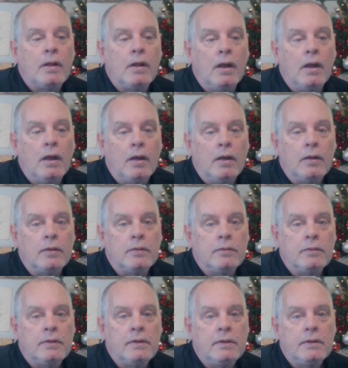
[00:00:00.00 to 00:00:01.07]

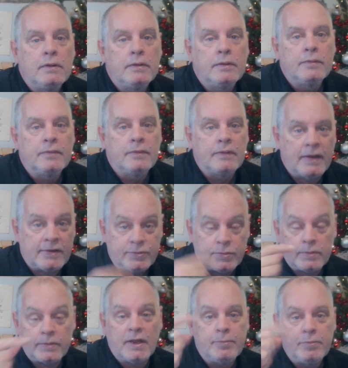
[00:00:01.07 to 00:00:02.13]
The next door
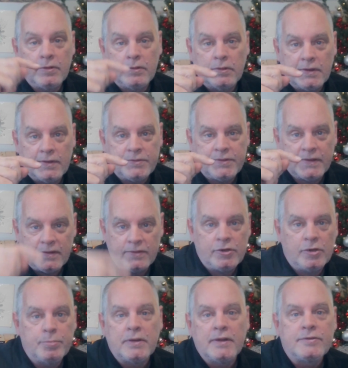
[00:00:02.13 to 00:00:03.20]
neighbor who lives in the
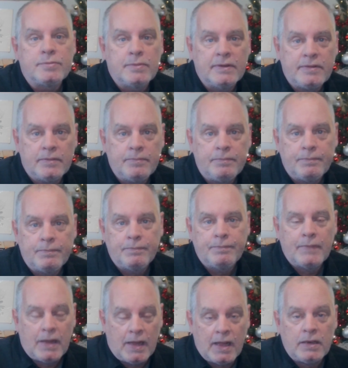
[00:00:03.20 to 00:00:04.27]
duplex with him,
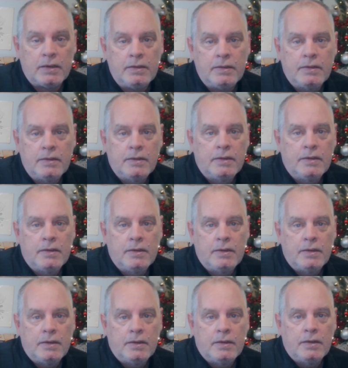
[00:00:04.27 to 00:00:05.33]
Holly,
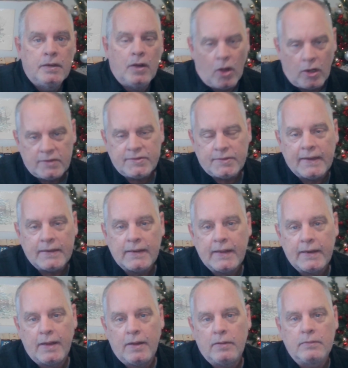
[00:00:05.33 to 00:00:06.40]
also had to get
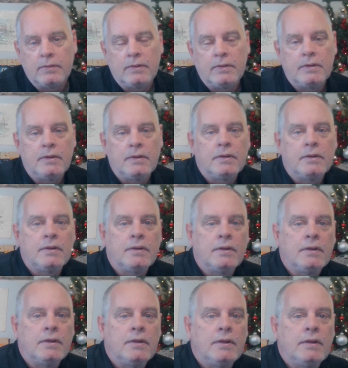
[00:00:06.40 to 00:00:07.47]
out.
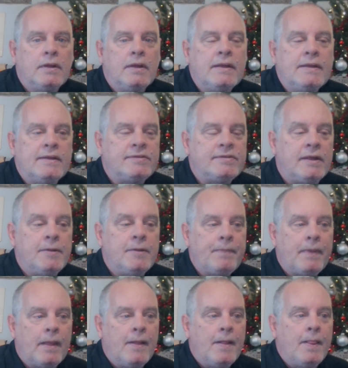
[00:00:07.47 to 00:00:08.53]
You see,
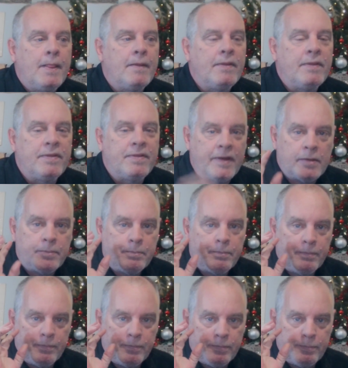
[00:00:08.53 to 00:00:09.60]
their
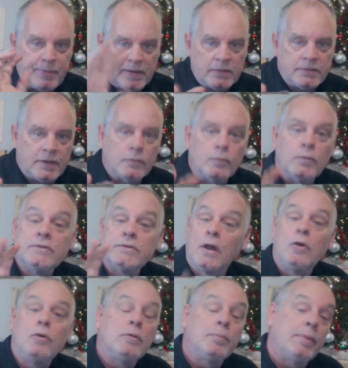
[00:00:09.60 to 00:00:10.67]
building was
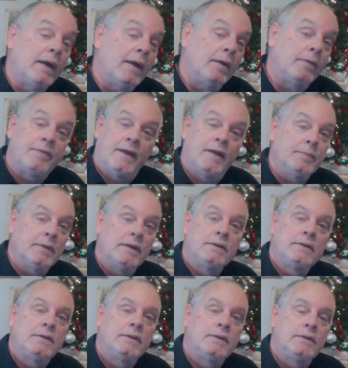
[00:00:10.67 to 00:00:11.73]
owned by a family
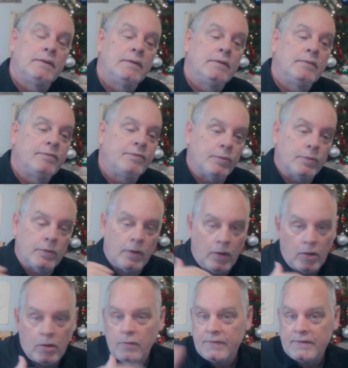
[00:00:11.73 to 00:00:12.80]
for
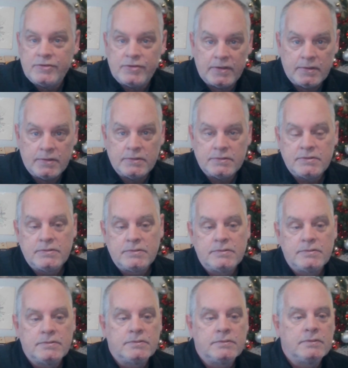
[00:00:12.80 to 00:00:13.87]
all these years,
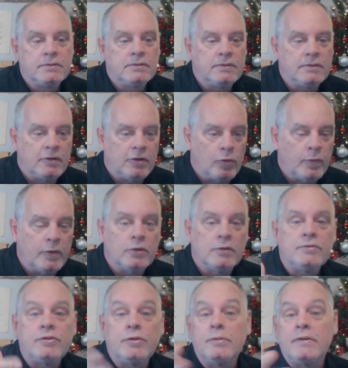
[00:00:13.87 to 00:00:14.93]
going on
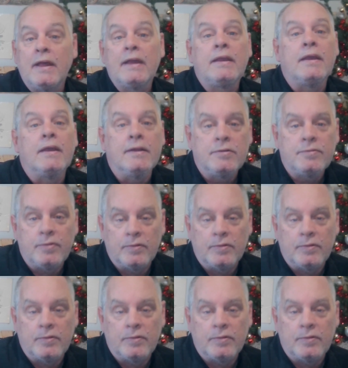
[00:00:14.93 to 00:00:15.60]
2 decades for